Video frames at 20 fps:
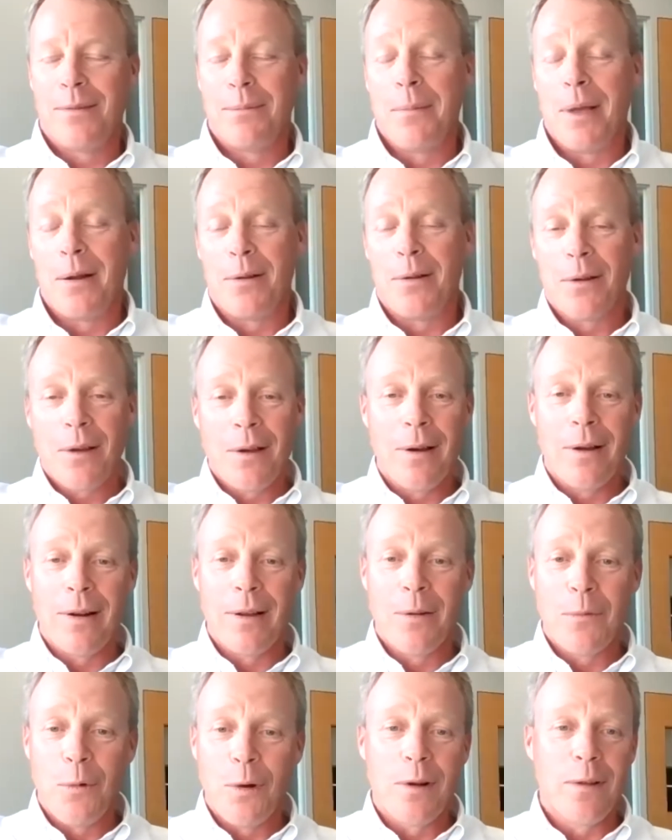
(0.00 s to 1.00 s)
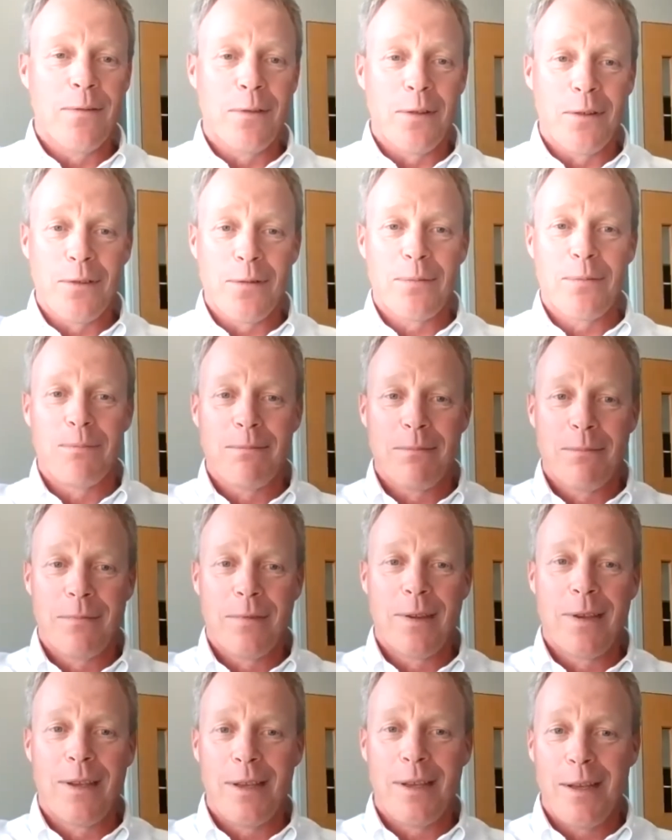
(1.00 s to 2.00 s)
metal cutting. One of its
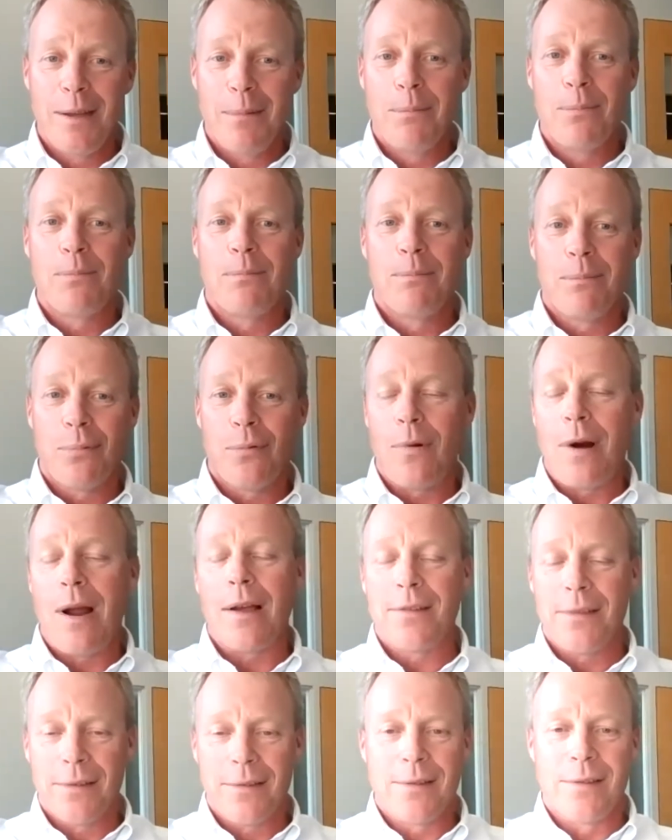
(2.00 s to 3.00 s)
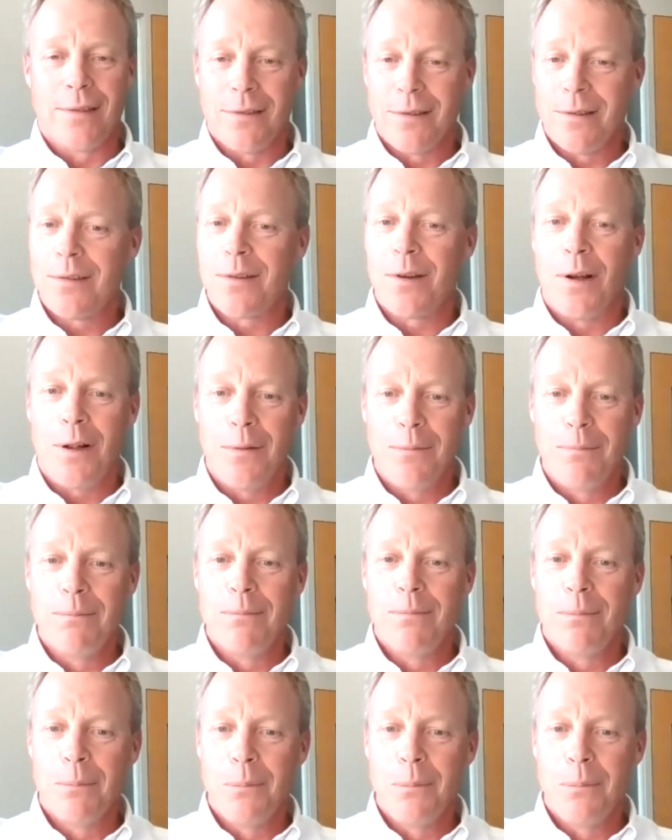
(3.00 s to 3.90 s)
key processes is called